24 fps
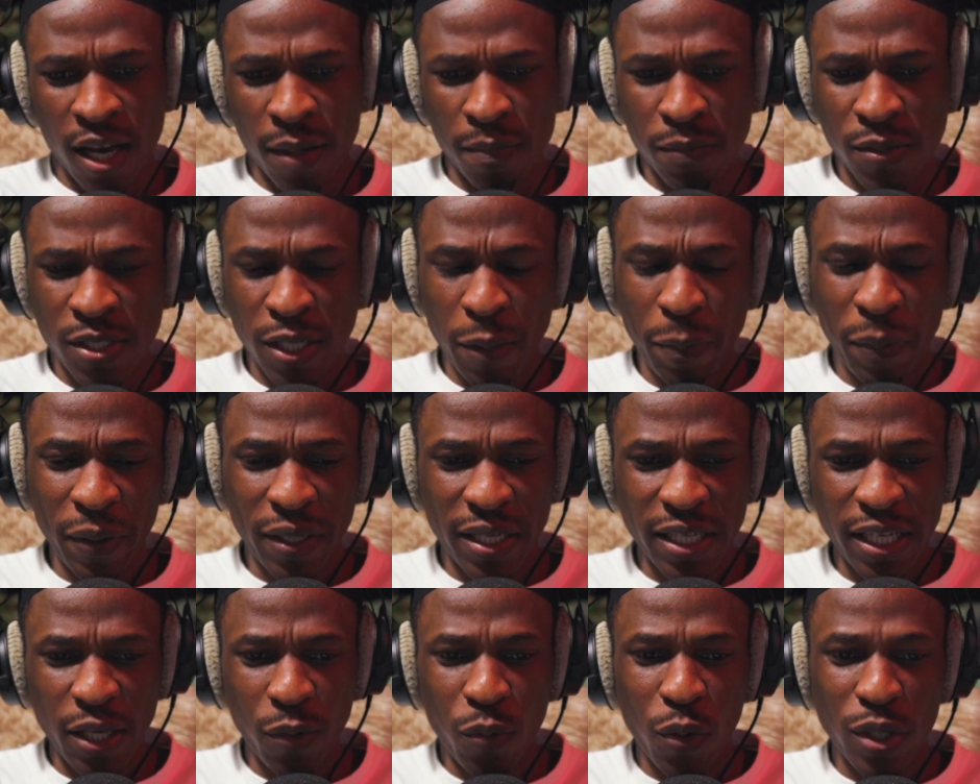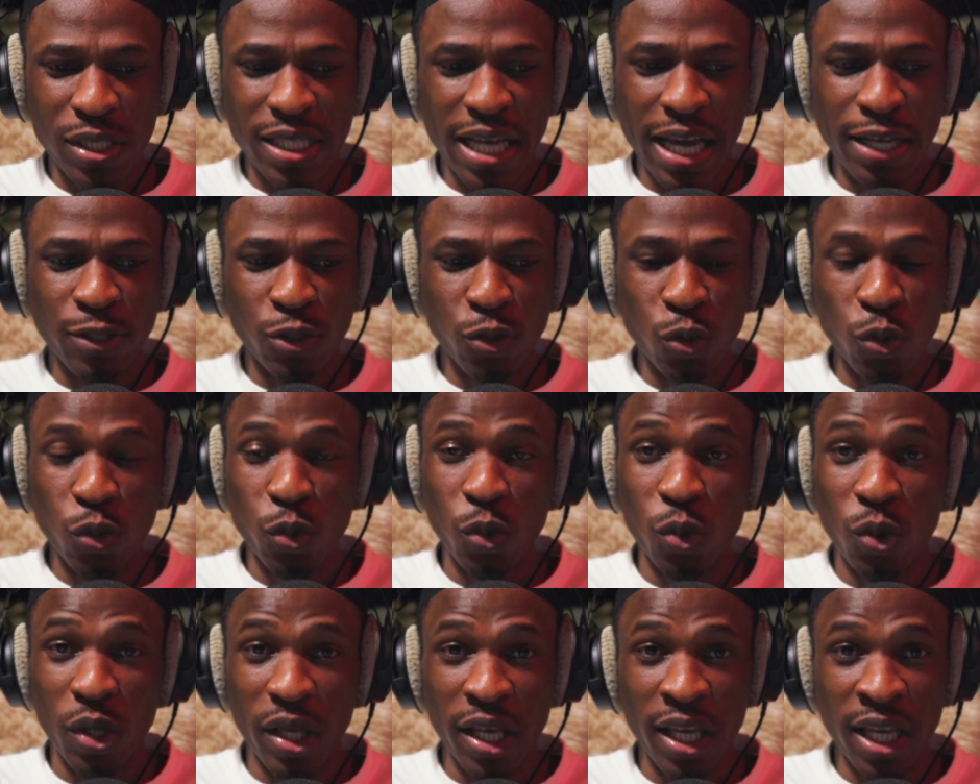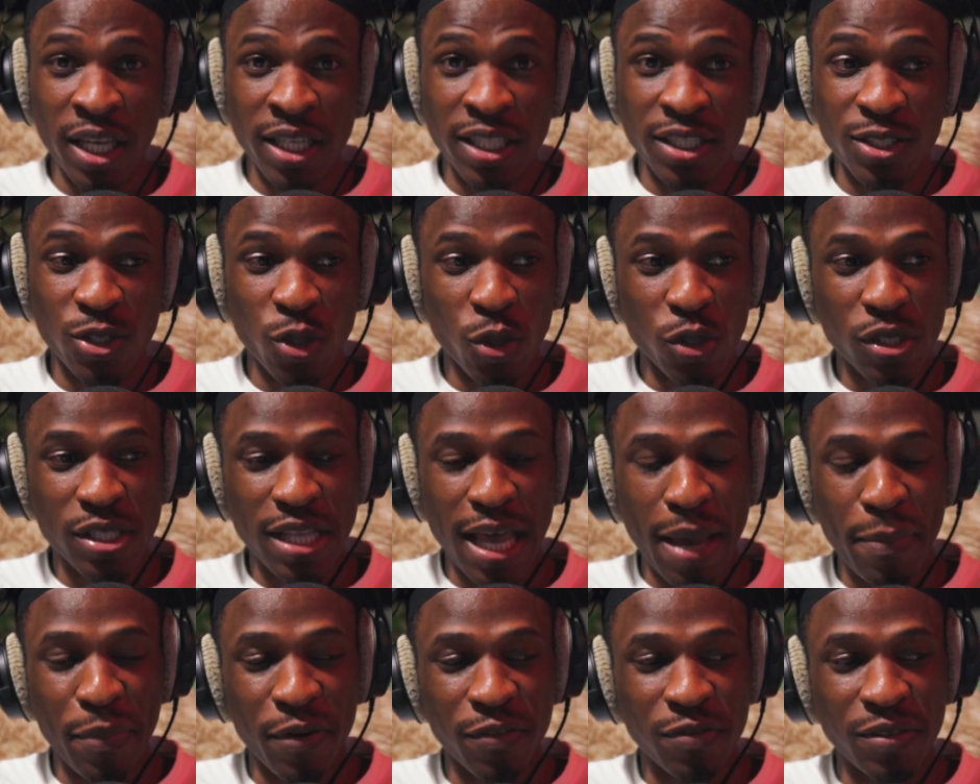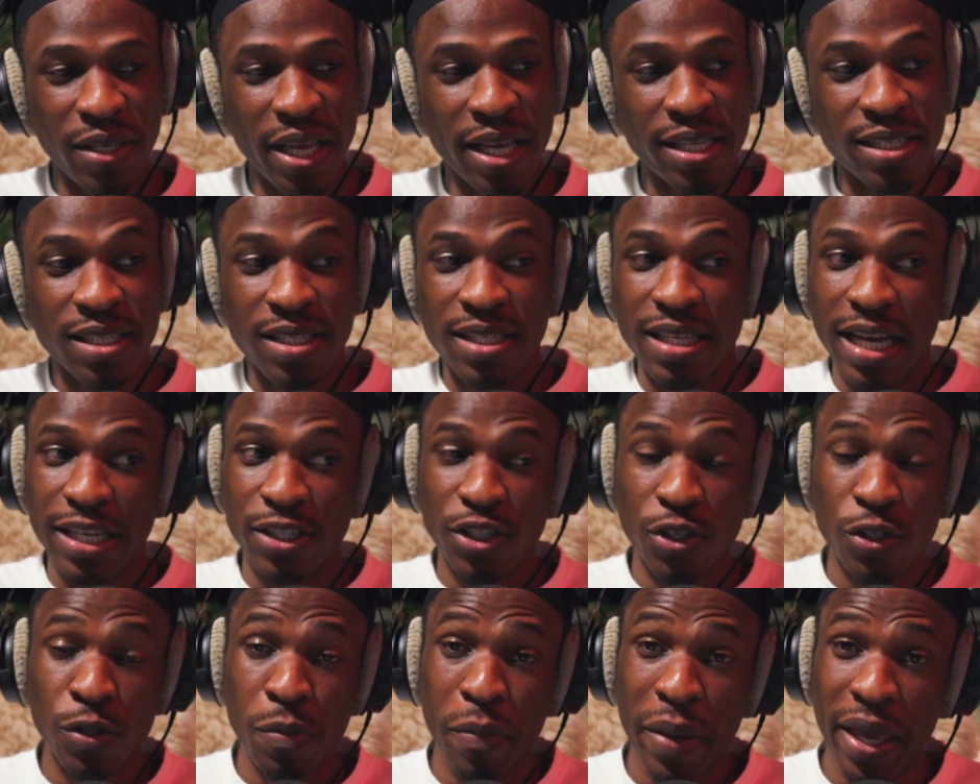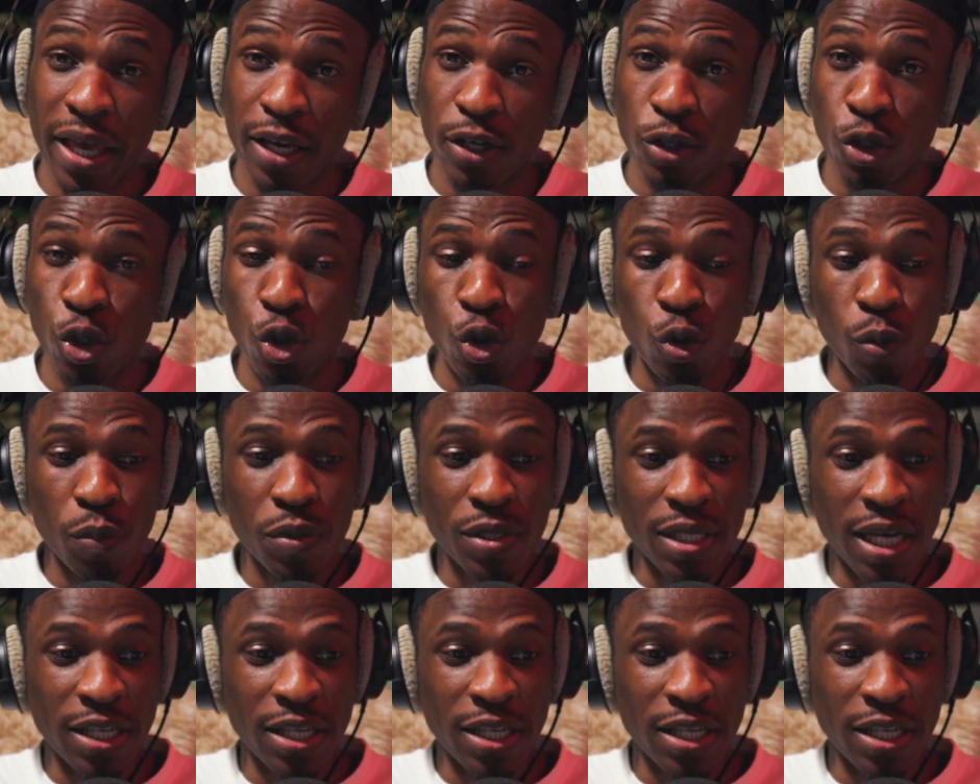typically what I do in those type of days is I just make loops.